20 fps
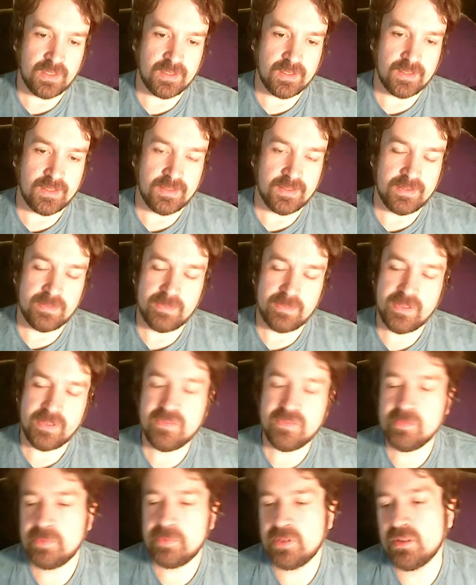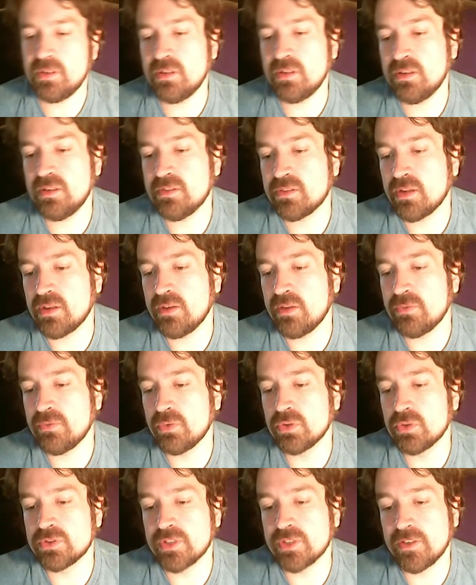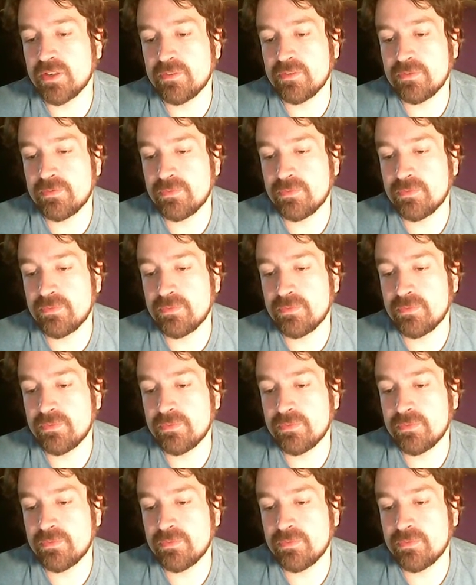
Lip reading: In PvP in Skyforge, I've